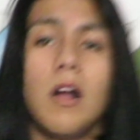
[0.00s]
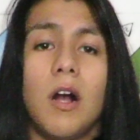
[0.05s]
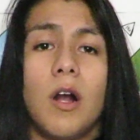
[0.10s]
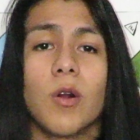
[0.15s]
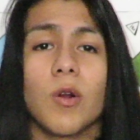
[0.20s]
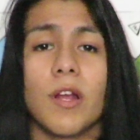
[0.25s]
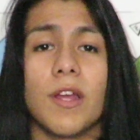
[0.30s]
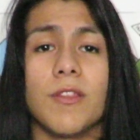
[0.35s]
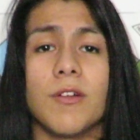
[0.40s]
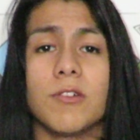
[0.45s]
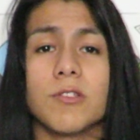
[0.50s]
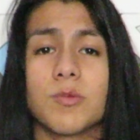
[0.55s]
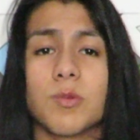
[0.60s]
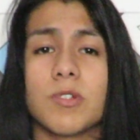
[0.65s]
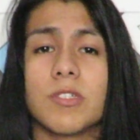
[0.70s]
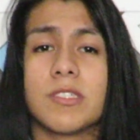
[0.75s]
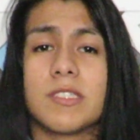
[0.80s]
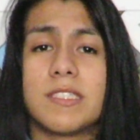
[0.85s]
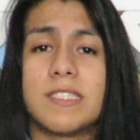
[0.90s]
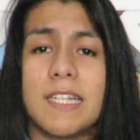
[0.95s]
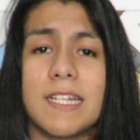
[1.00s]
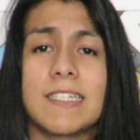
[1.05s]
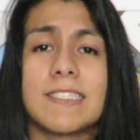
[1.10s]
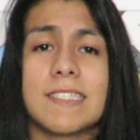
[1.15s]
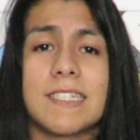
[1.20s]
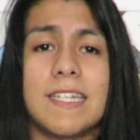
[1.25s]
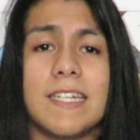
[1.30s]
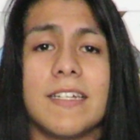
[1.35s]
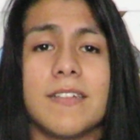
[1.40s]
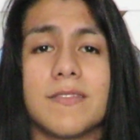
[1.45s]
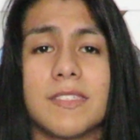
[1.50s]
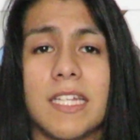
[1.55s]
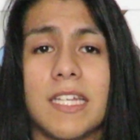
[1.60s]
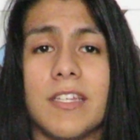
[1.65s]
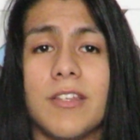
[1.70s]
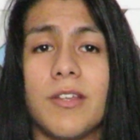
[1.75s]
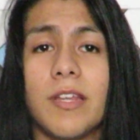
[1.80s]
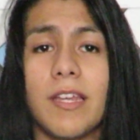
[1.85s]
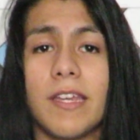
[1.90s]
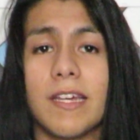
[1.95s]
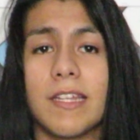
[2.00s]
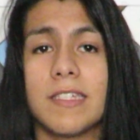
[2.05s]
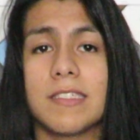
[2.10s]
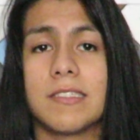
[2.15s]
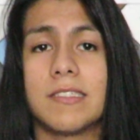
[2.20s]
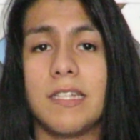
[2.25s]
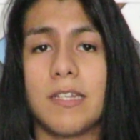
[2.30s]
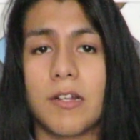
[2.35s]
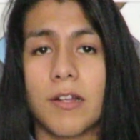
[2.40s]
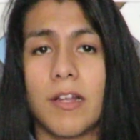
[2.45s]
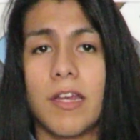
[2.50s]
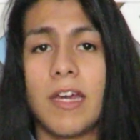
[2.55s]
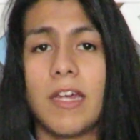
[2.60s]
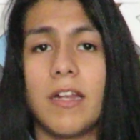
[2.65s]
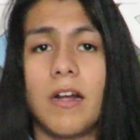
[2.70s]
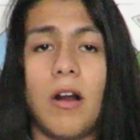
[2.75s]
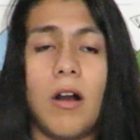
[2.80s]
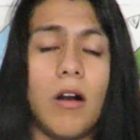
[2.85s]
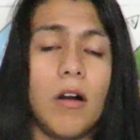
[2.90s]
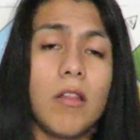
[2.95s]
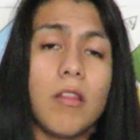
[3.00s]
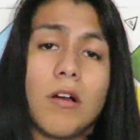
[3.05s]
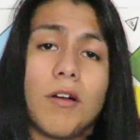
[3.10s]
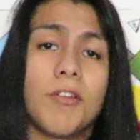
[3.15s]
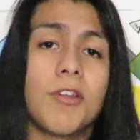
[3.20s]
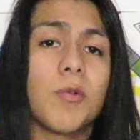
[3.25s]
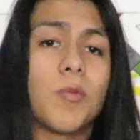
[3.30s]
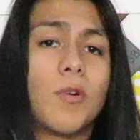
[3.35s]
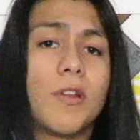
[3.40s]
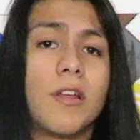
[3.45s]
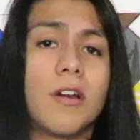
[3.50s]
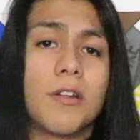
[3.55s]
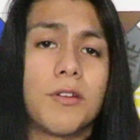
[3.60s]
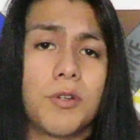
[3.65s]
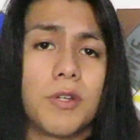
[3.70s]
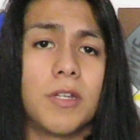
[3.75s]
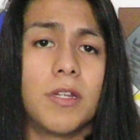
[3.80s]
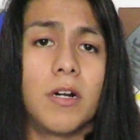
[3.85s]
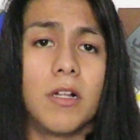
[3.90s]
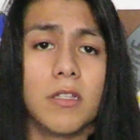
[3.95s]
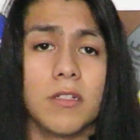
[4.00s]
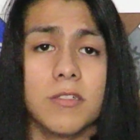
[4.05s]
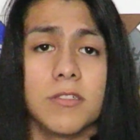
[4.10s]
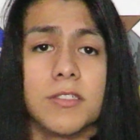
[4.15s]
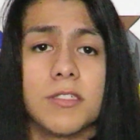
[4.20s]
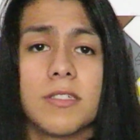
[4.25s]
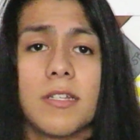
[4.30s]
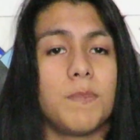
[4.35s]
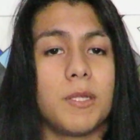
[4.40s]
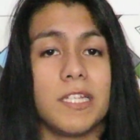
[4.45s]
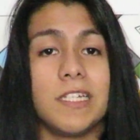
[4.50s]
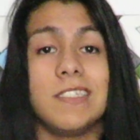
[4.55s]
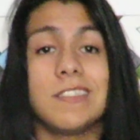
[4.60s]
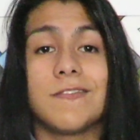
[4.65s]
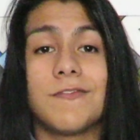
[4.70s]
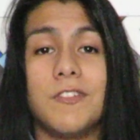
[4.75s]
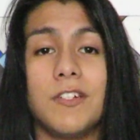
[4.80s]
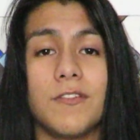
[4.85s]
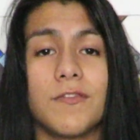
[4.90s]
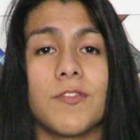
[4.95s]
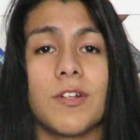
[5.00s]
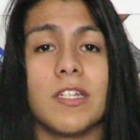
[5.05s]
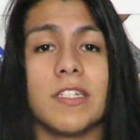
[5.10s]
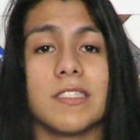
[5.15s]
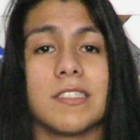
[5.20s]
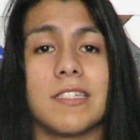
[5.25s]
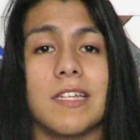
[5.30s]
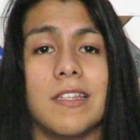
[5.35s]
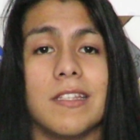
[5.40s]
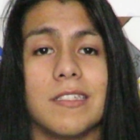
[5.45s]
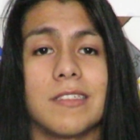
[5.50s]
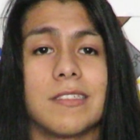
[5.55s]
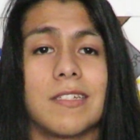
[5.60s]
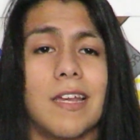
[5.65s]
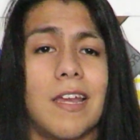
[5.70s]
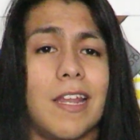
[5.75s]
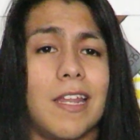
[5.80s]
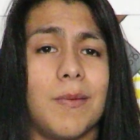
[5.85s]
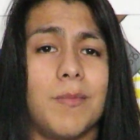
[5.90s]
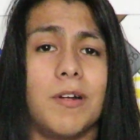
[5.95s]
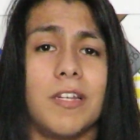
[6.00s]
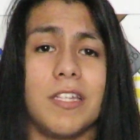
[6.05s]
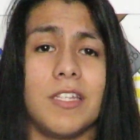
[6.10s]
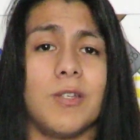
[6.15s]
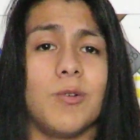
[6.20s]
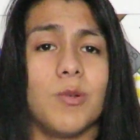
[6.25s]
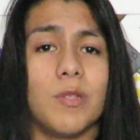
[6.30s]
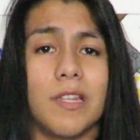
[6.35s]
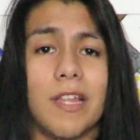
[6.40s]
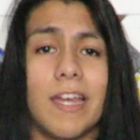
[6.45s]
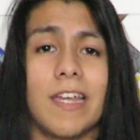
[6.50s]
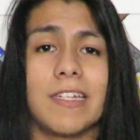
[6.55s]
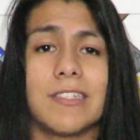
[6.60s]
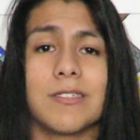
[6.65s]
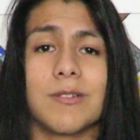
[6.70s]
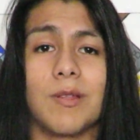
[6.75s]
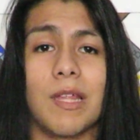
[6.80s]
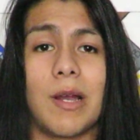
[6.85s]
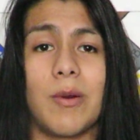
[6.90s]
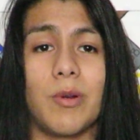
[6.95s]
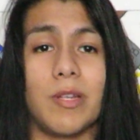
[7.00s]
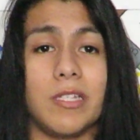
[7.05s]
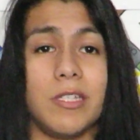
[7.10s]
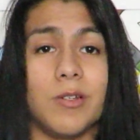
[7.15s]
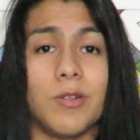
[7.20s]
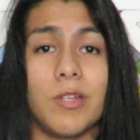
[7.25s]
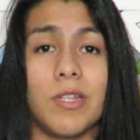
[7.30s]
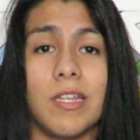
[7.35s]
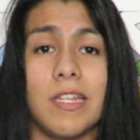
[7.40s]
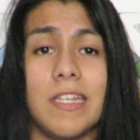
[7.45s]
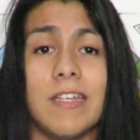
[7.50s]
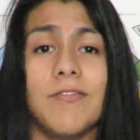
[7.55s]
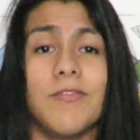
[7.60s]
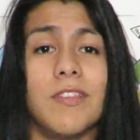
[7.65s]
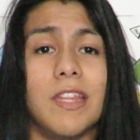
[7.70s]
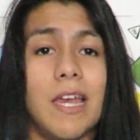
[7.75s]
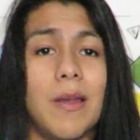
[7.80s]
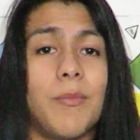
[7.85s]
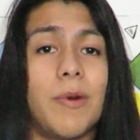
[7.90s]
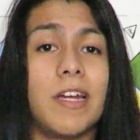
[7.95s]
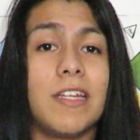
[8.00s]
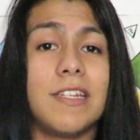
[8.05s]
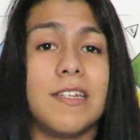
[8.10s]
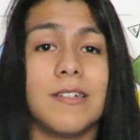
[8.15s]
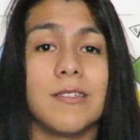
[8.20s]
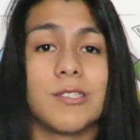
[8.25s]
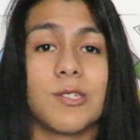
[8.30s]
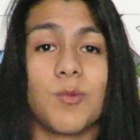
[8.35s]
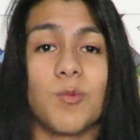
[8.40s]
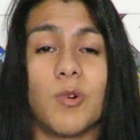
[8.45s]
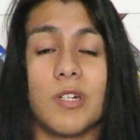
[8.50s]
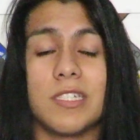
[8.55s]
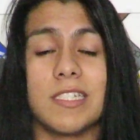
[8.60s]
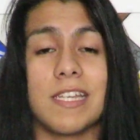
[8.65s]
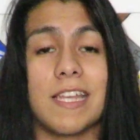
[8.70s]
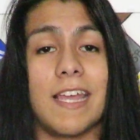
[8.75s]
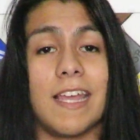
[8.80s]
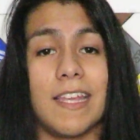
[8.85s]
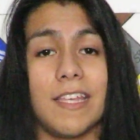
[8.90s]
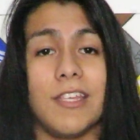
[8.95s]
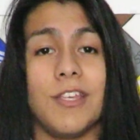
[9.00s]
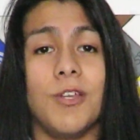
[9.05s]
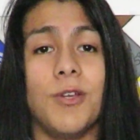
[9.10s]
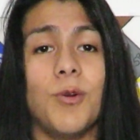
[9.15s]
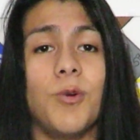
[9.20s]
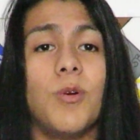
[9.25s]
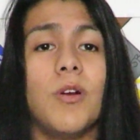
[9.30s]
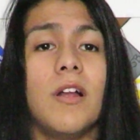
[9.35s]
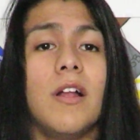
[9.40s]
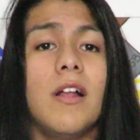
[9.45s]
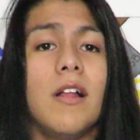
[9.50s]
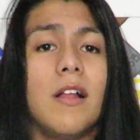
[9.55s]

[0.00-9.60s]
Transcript: Alright, those were 6 gifts that you can get a sneakerhead, all under $100. Please feel free to send this to anybody you would like so that way you can give them ideas on what to get you.